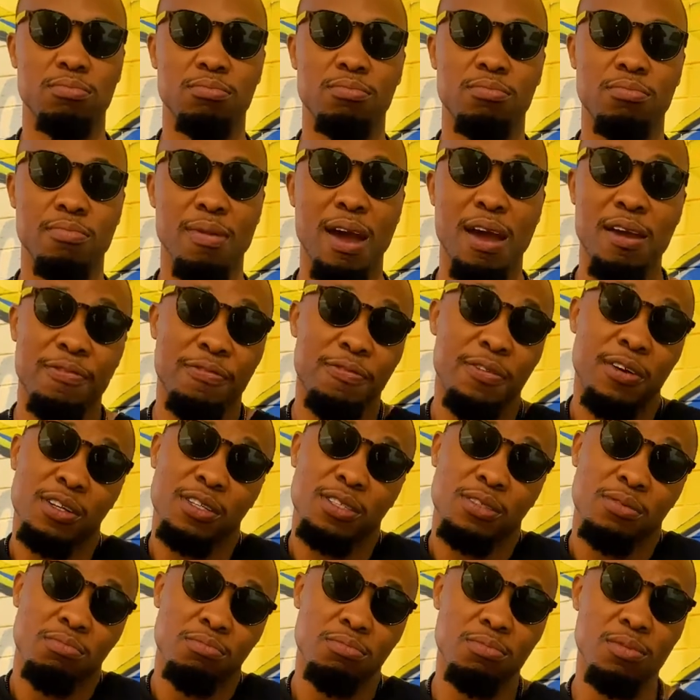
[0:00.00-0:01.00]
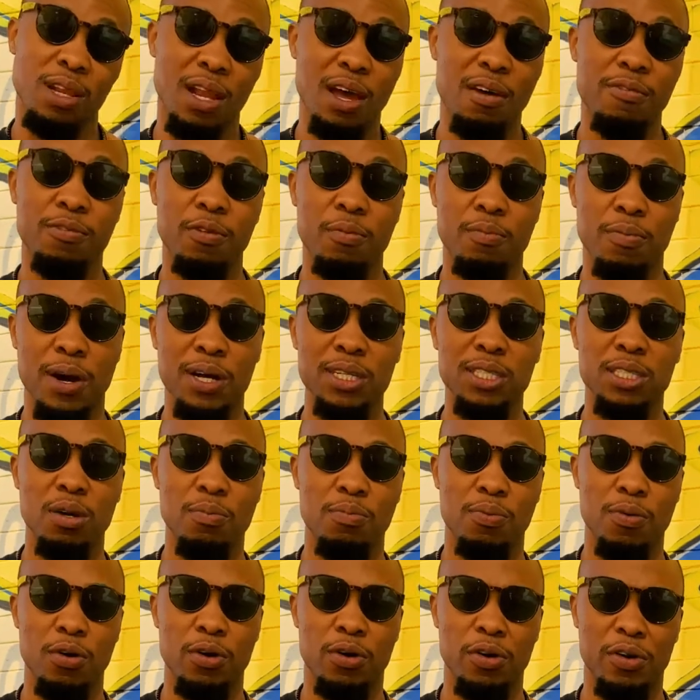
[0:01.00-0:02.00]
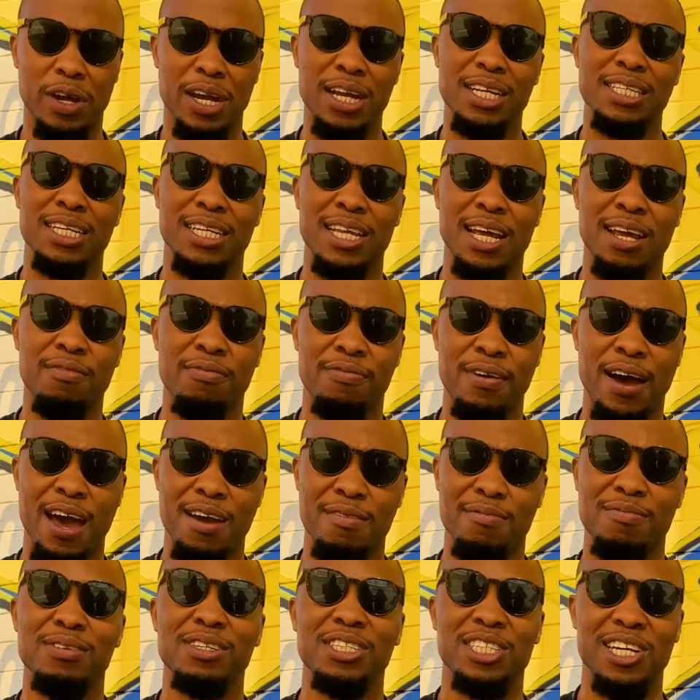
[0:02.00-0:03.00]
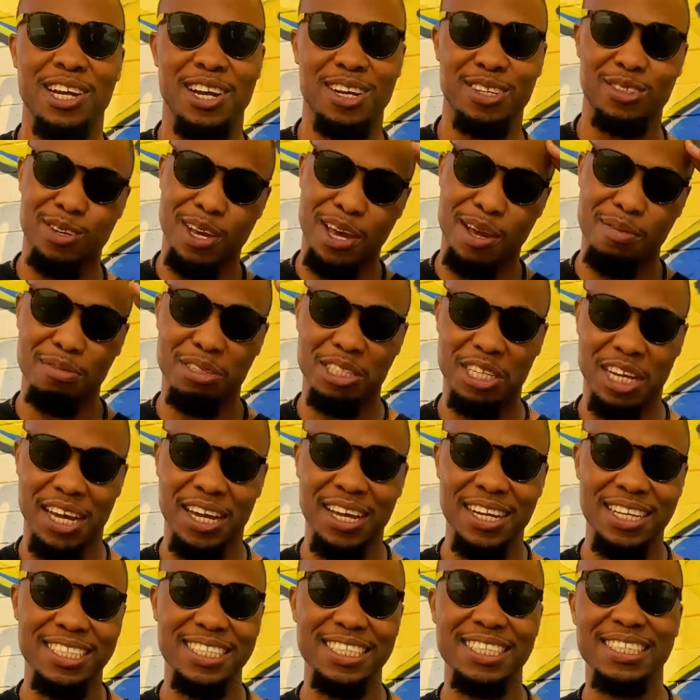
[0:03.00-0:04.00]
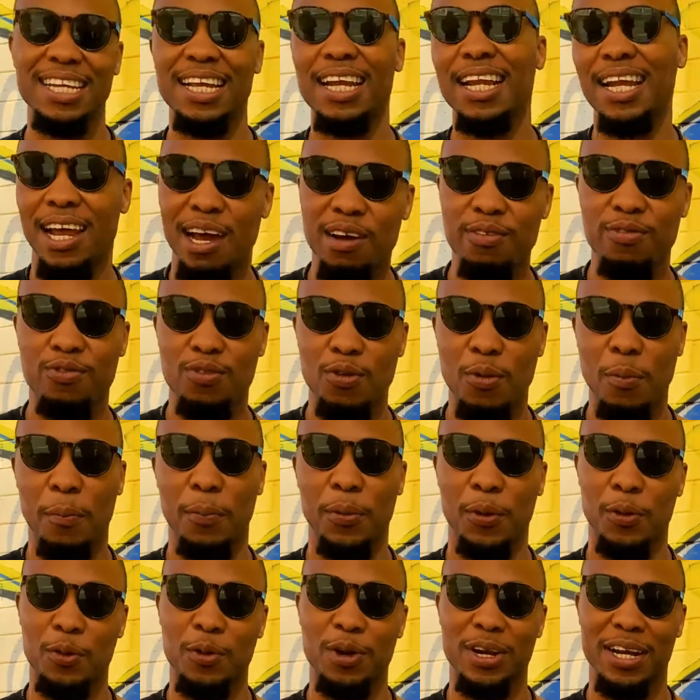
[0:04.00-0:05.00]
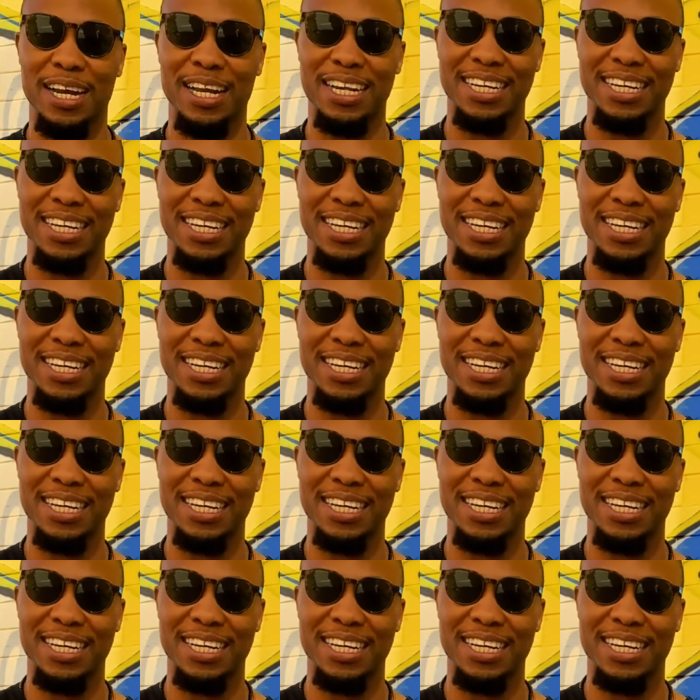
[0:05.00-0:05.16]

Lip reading: my first love for basketball created that vibe. Shout out to MJ, still love you, bro.